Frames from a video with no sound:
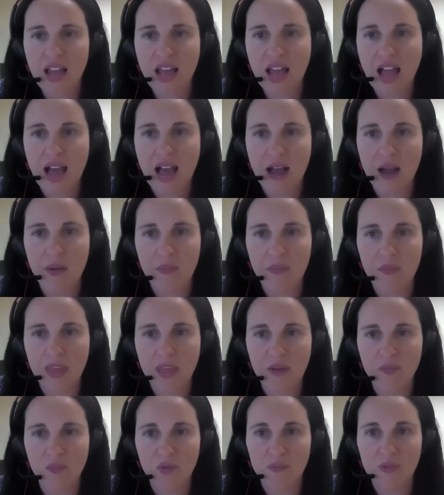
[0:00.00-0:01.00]

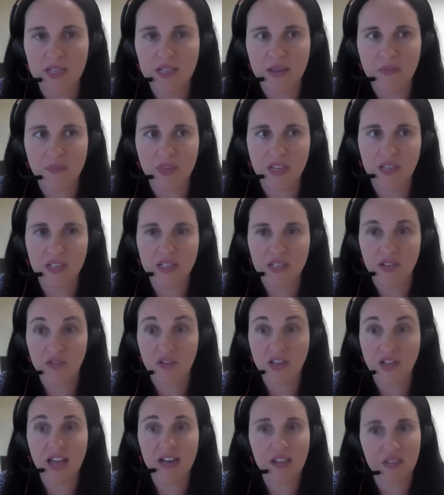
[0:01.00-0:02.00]
and will be something to
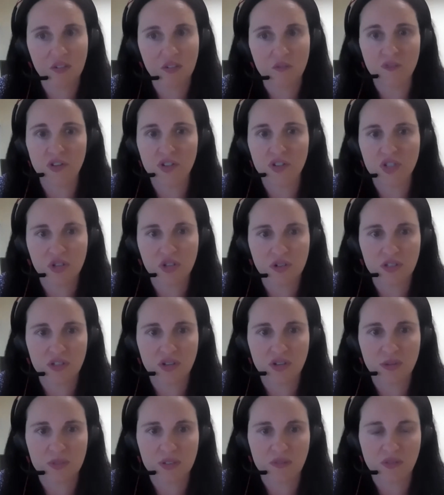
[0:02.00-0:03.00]
look at in the future in
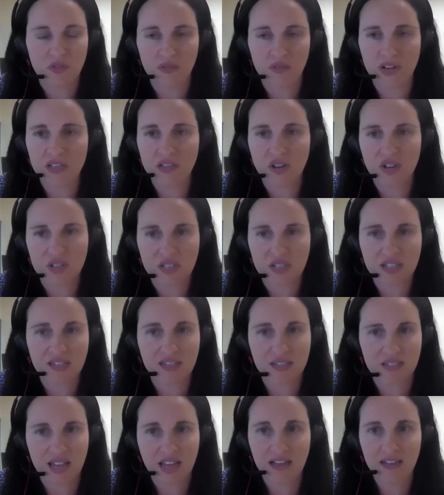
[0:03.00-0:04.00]
terms of the research
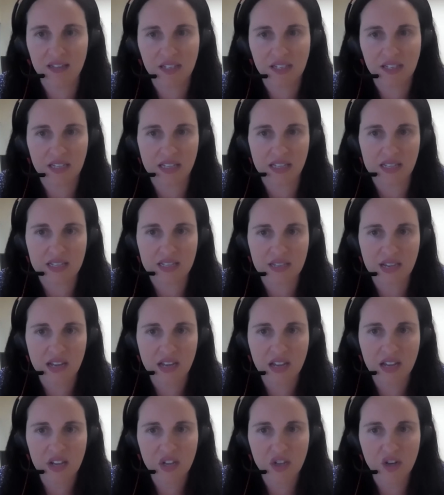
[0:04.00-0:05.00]
disentangling this
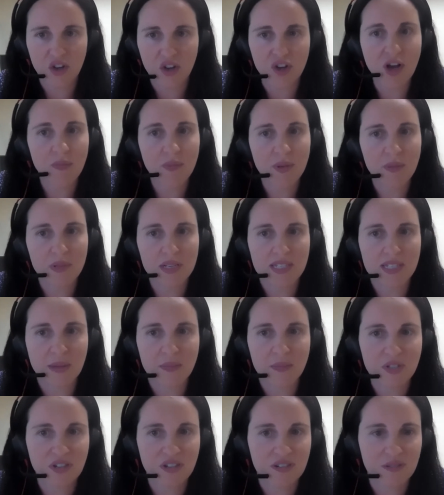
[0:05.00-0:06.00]
common
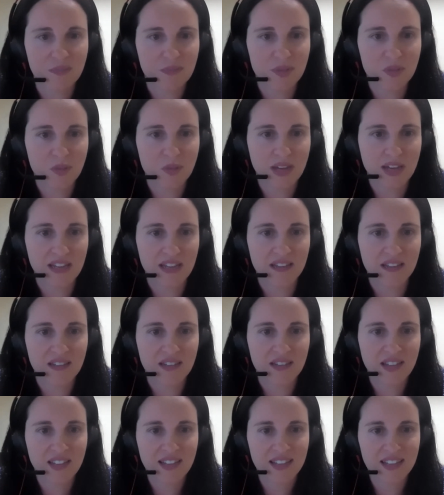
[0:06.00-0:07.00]
perception between
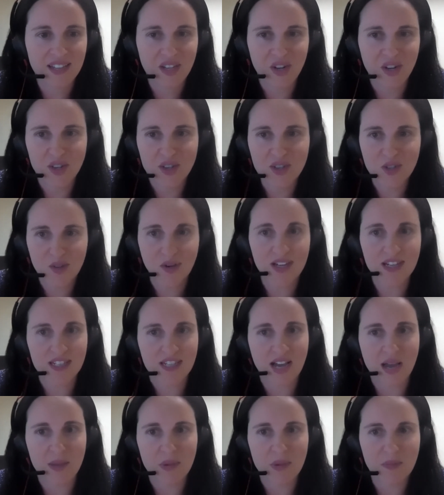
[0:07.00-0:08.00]
screen
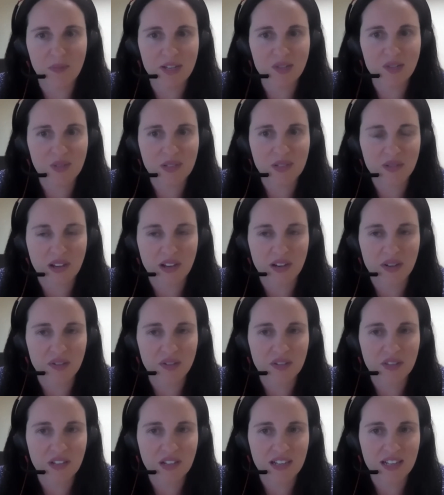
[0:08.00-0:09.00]
time and mental ill
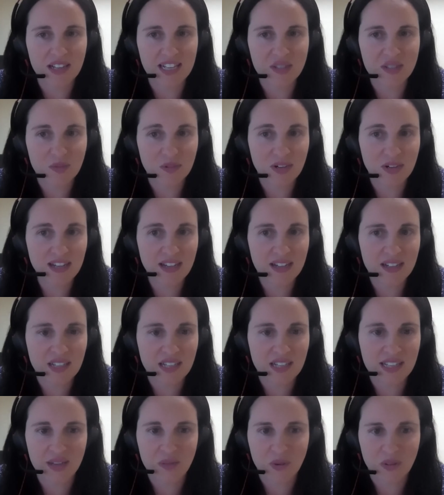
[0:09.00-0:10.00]
health. And it's really
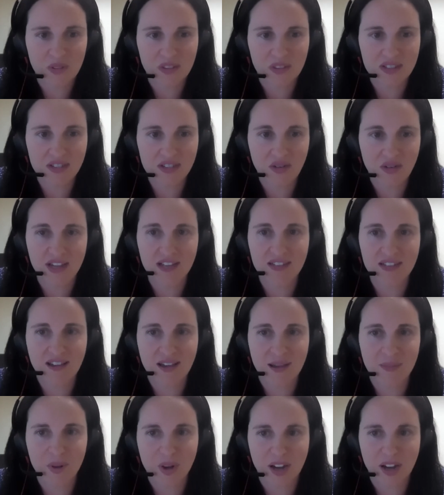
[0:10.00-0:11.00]
unclear what the screen
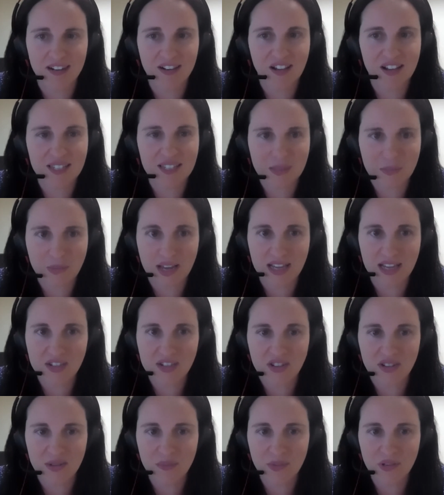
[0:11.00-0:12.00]
time guidelines are based
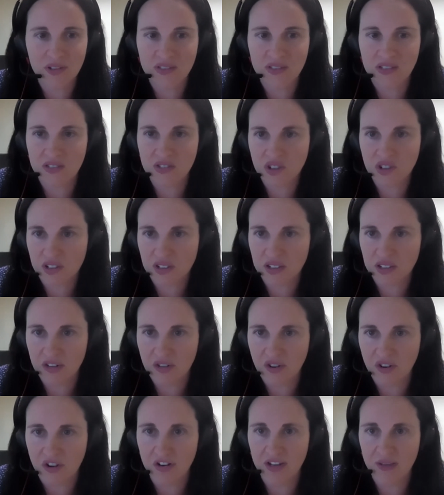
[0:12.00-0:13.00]
on, because it's certainly
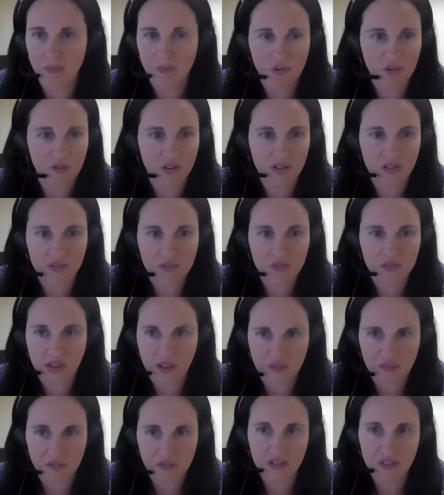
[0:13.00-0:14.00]
not empirical
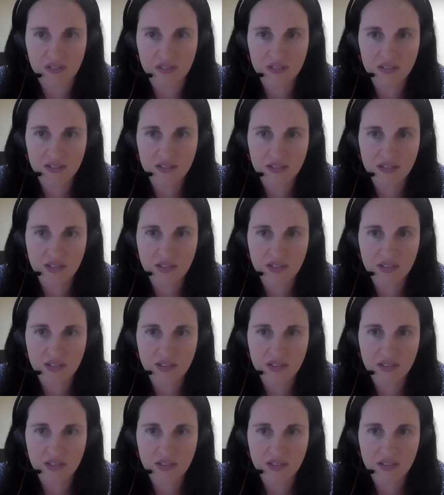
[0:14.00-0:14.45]
evidence.